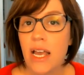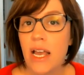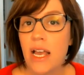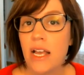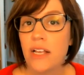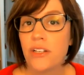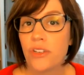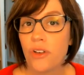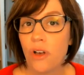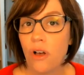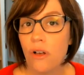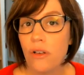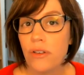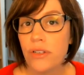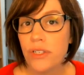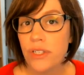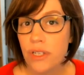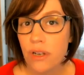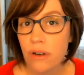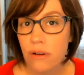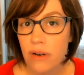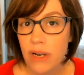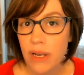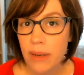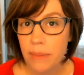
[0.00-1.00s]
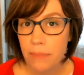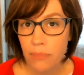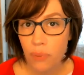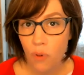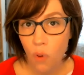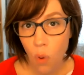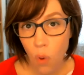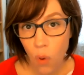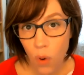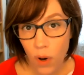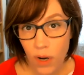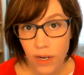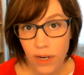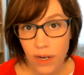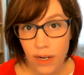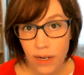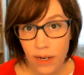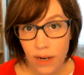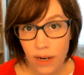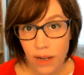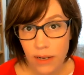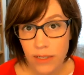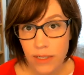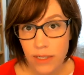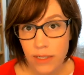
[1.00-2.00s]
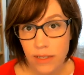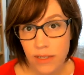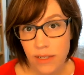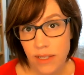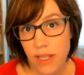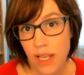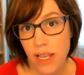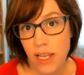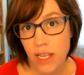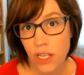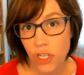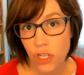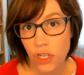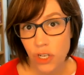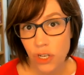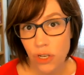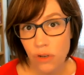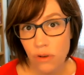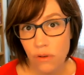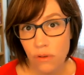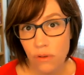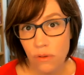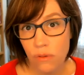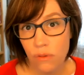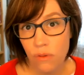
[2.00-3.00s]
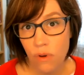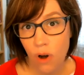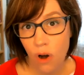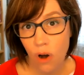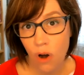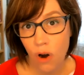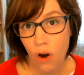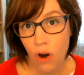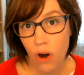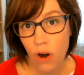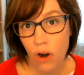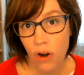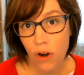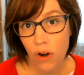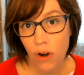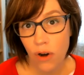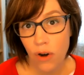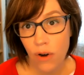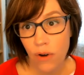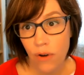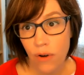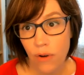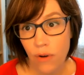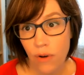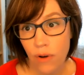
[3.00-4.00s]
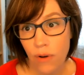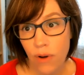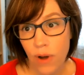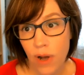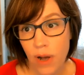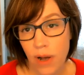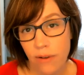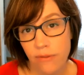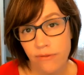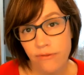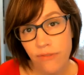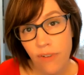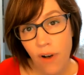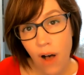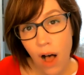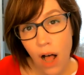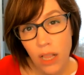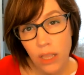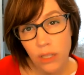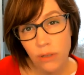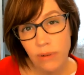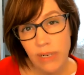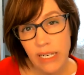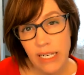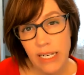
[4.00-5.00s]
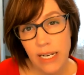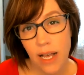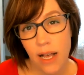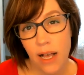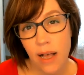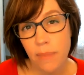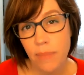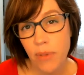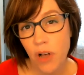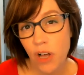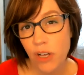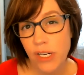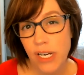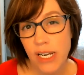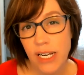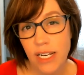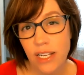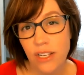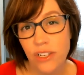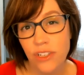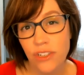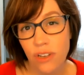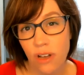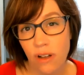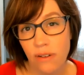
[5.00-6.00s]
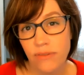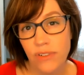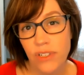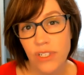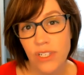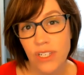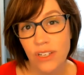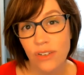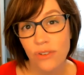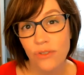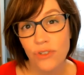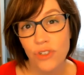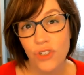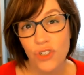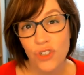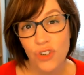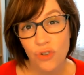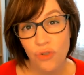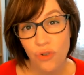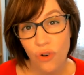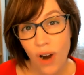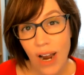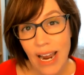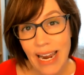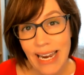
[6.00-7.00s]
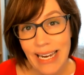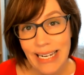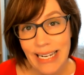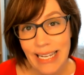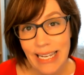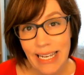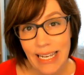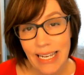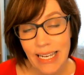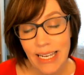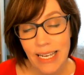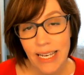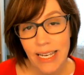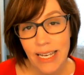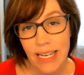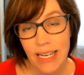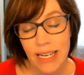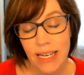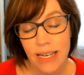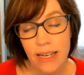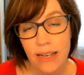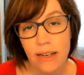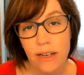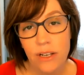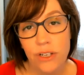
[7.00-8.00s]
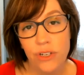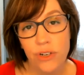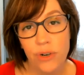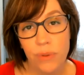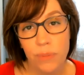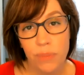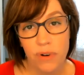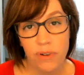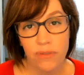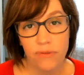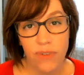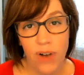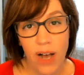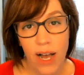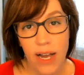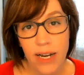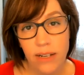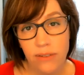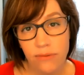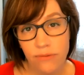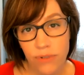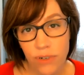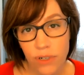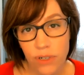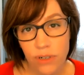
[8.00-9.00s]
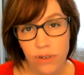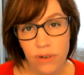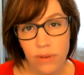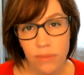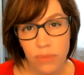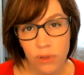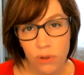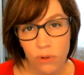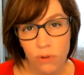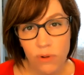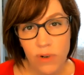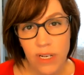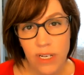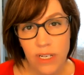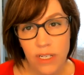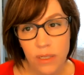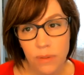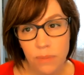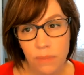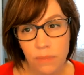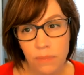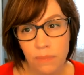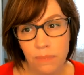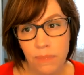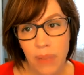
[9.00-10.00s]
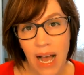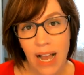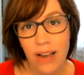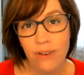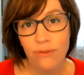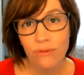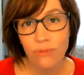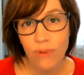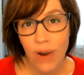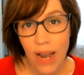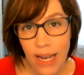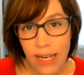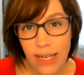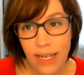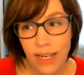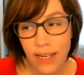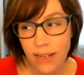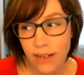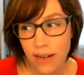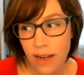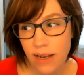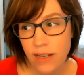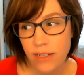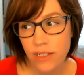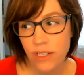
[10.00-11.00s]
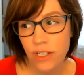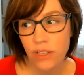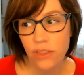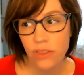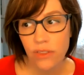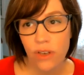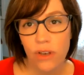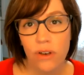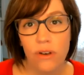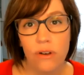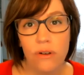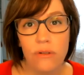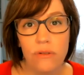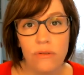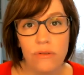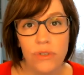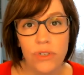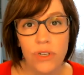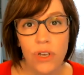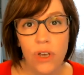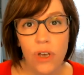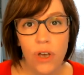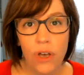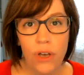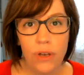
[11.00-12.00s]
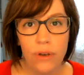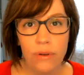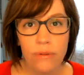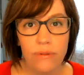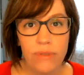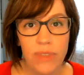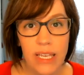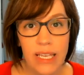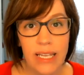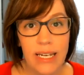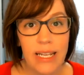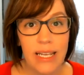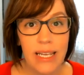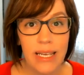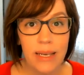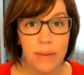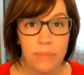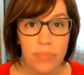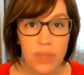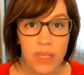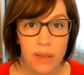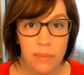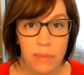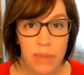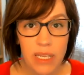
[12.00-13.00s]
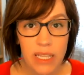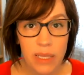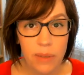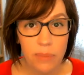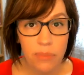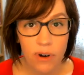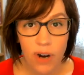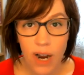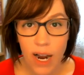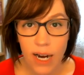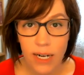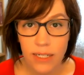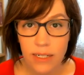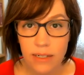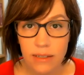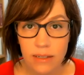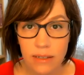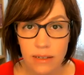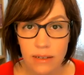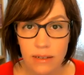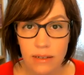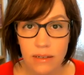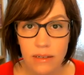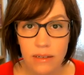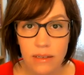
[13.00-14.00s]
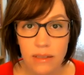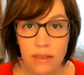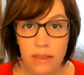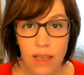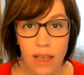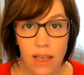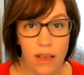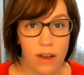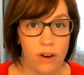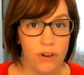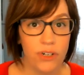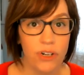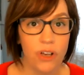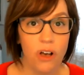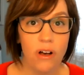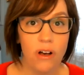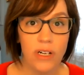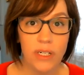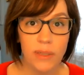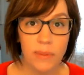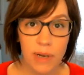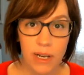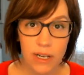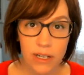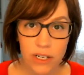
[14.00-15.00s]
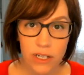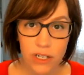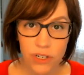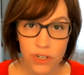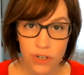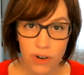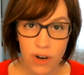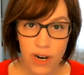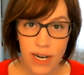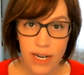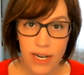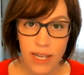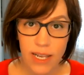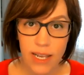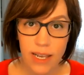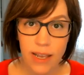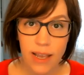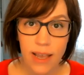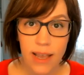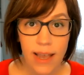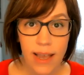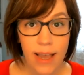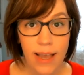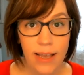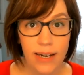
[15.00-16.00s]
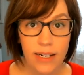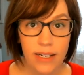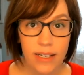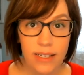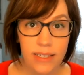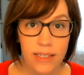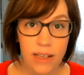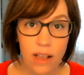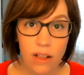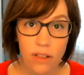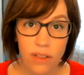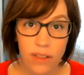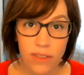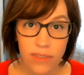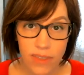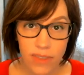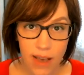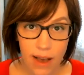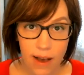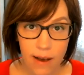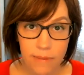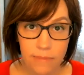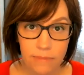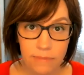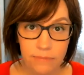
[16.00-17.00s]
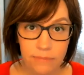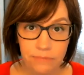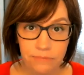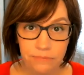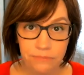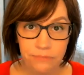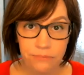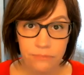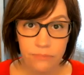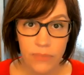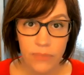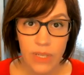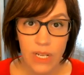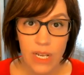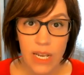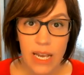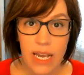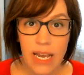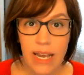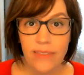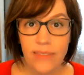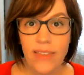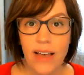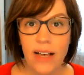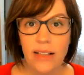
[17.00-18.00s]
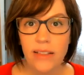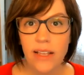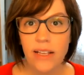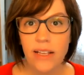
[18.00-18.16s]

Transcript: It's also important that you are following up on any soft skills training you're providing for your employees by recognizing those who then implement the practices that are talked about in training and excel at that. That